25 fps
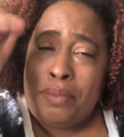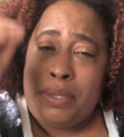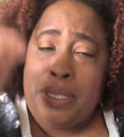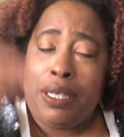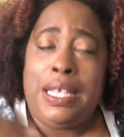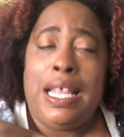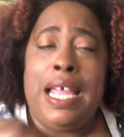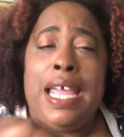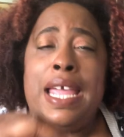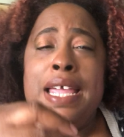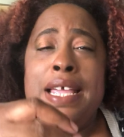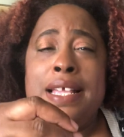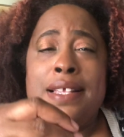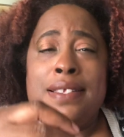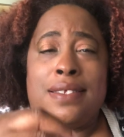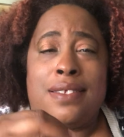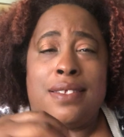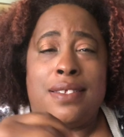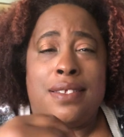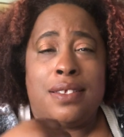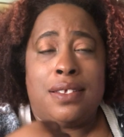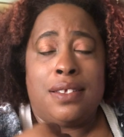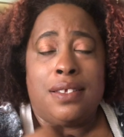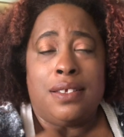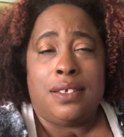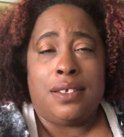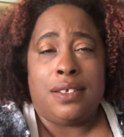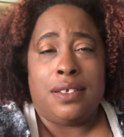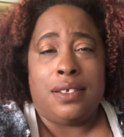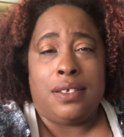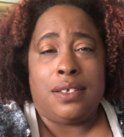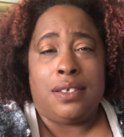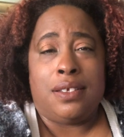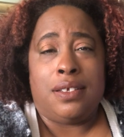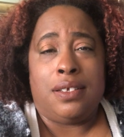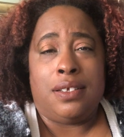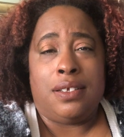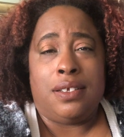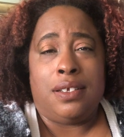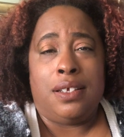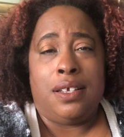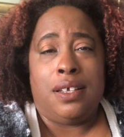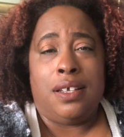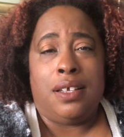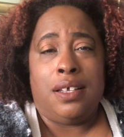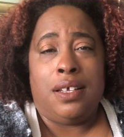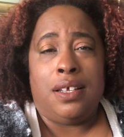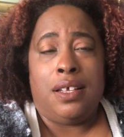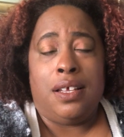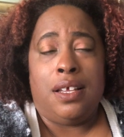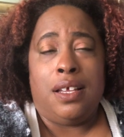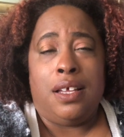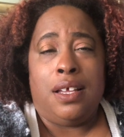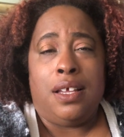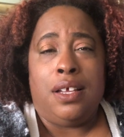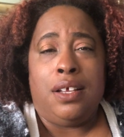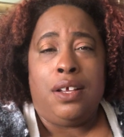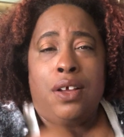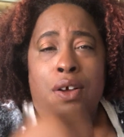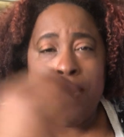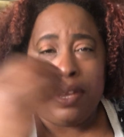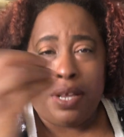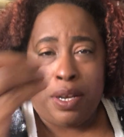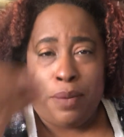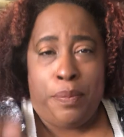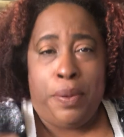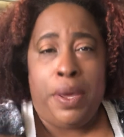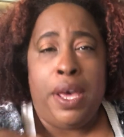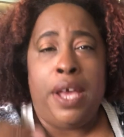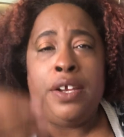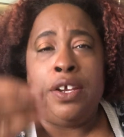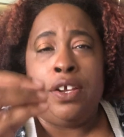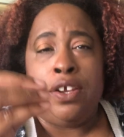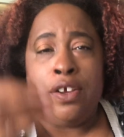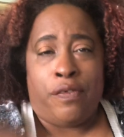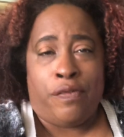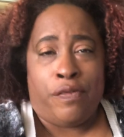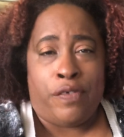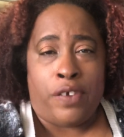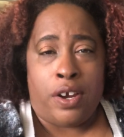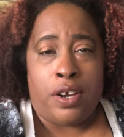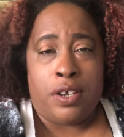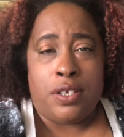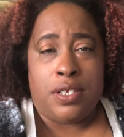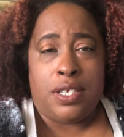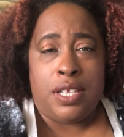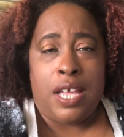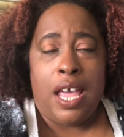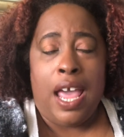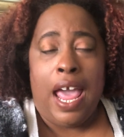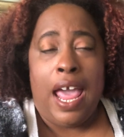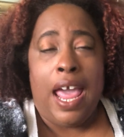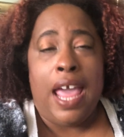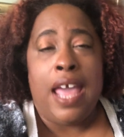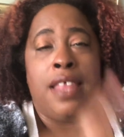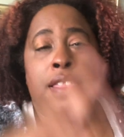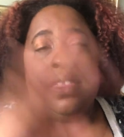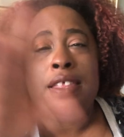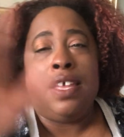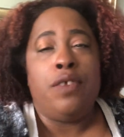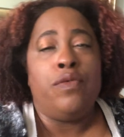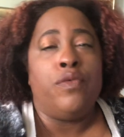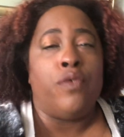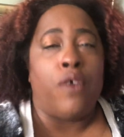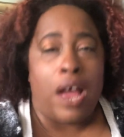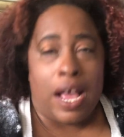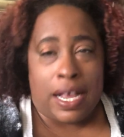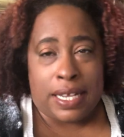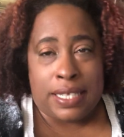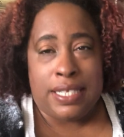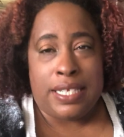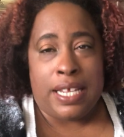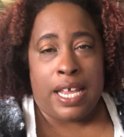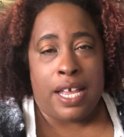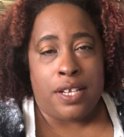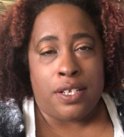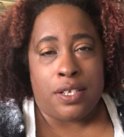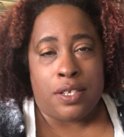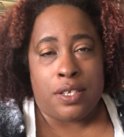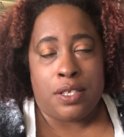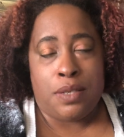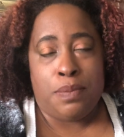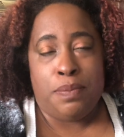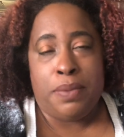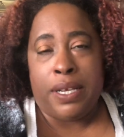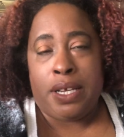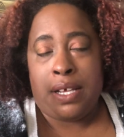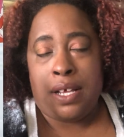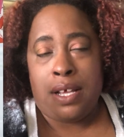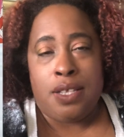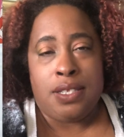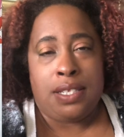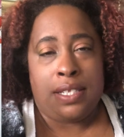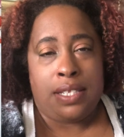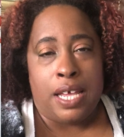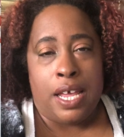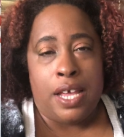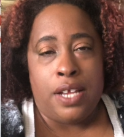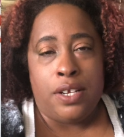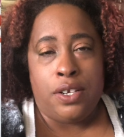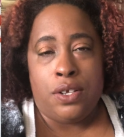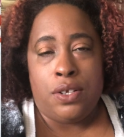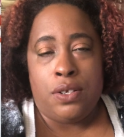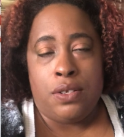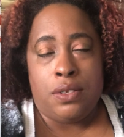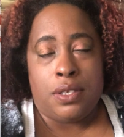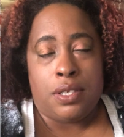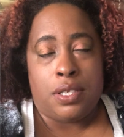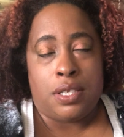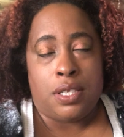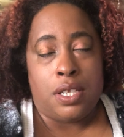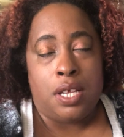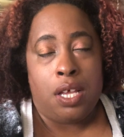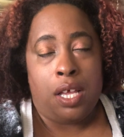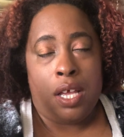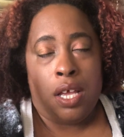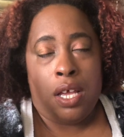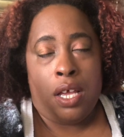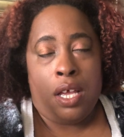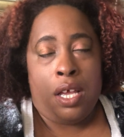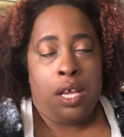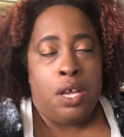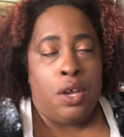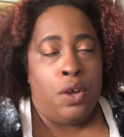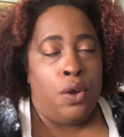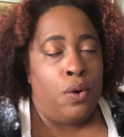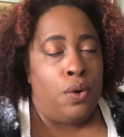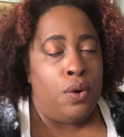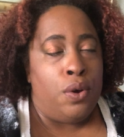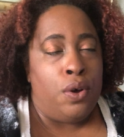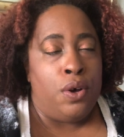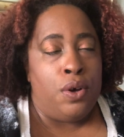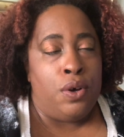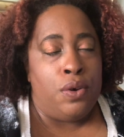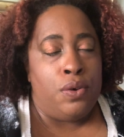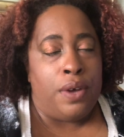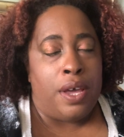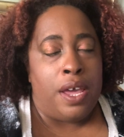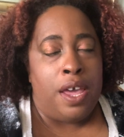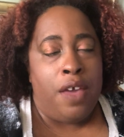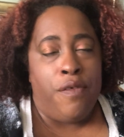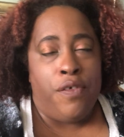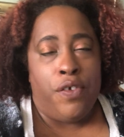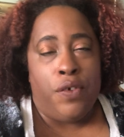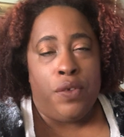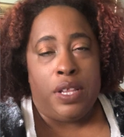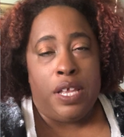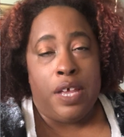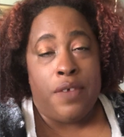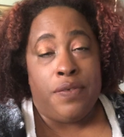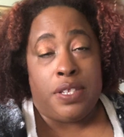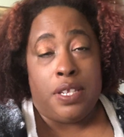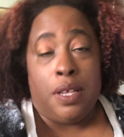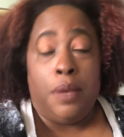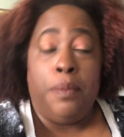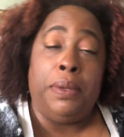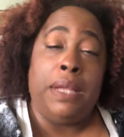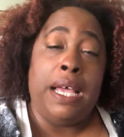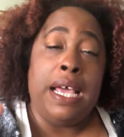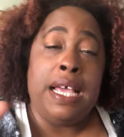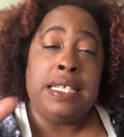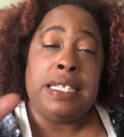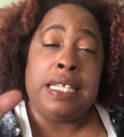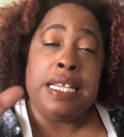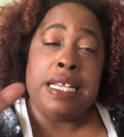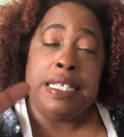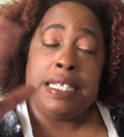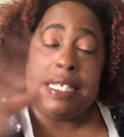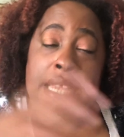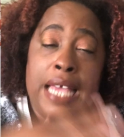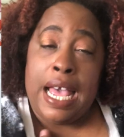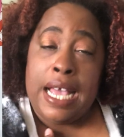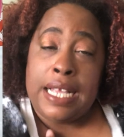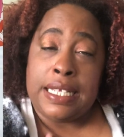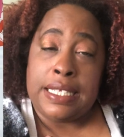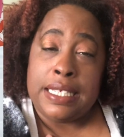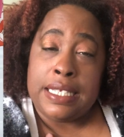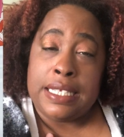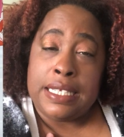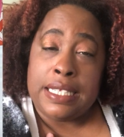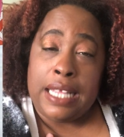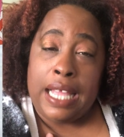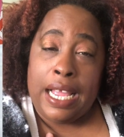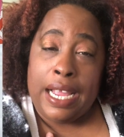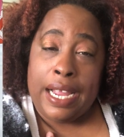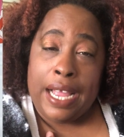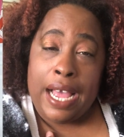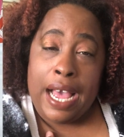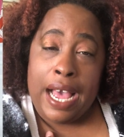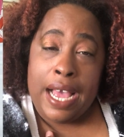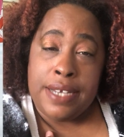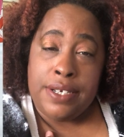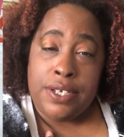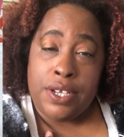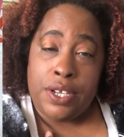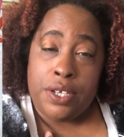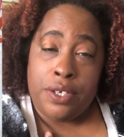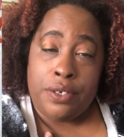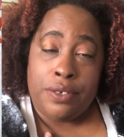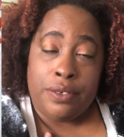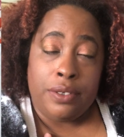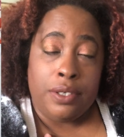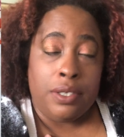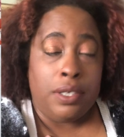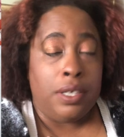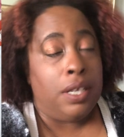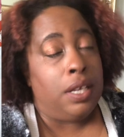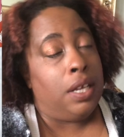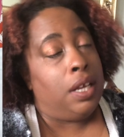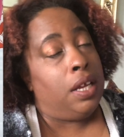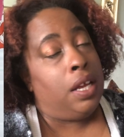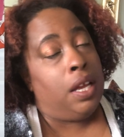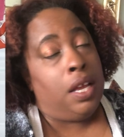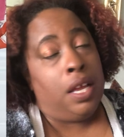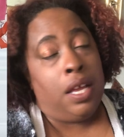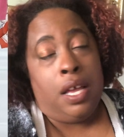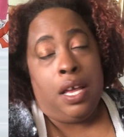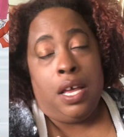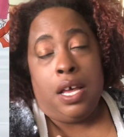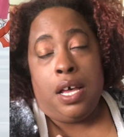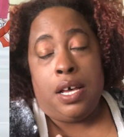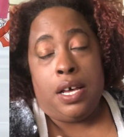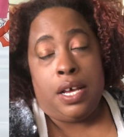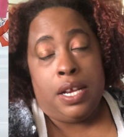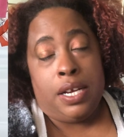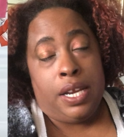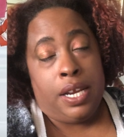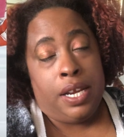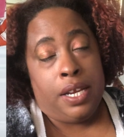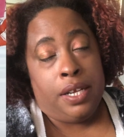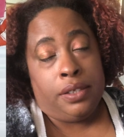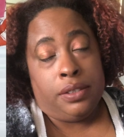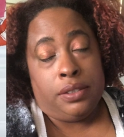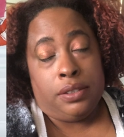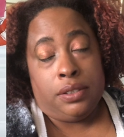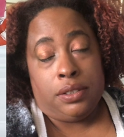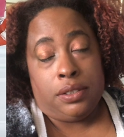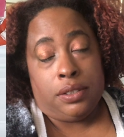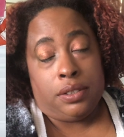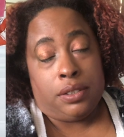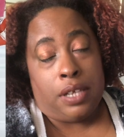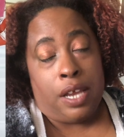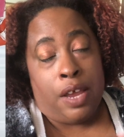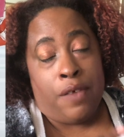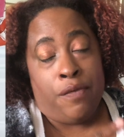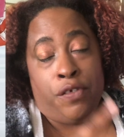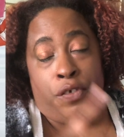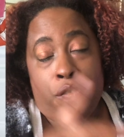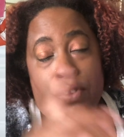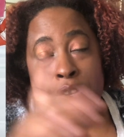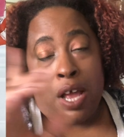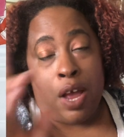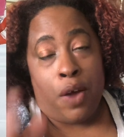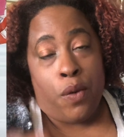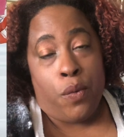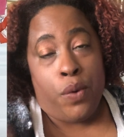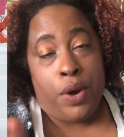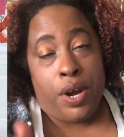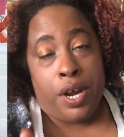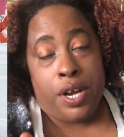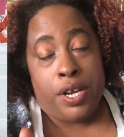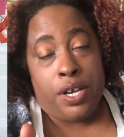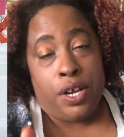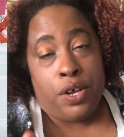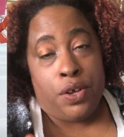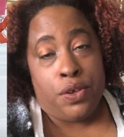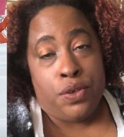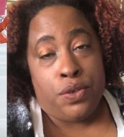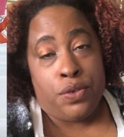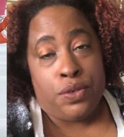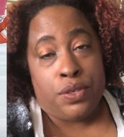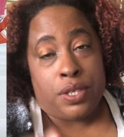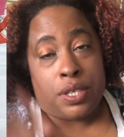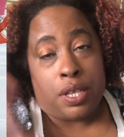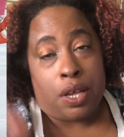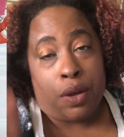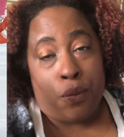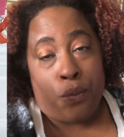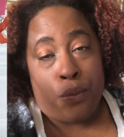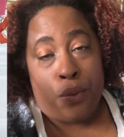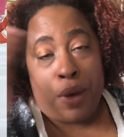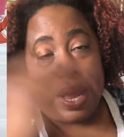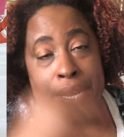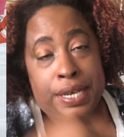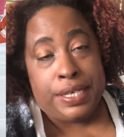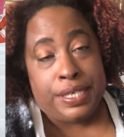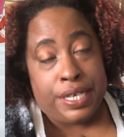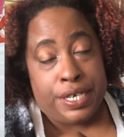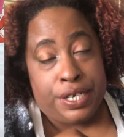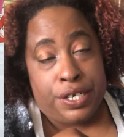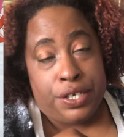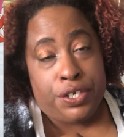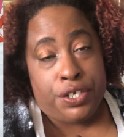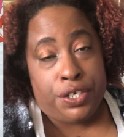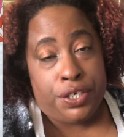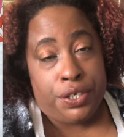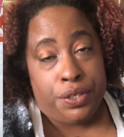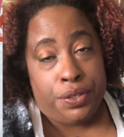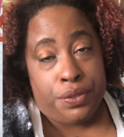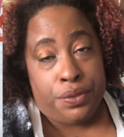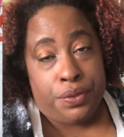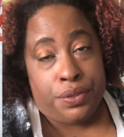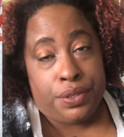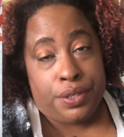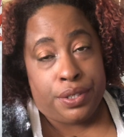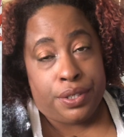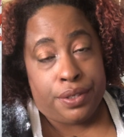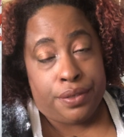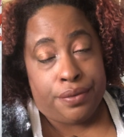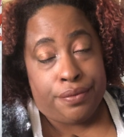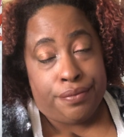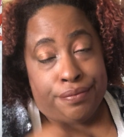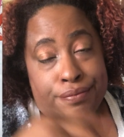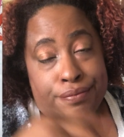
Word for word: Please go get a pedicure first and then rock sandals, because sandals, whoo, if you live someplace in Texas like I do, honey, if you're not wearing those white tennis shoes,